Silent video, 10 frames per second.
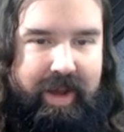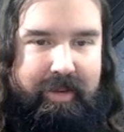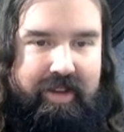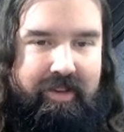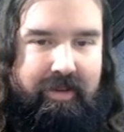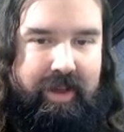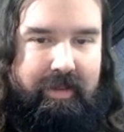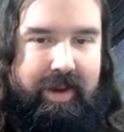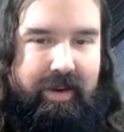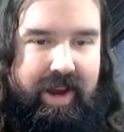pieces where they
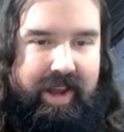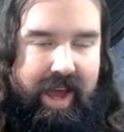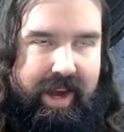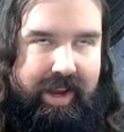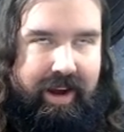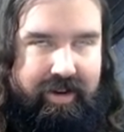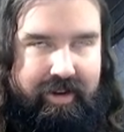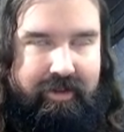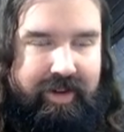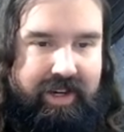recreate canon
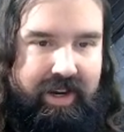characters, which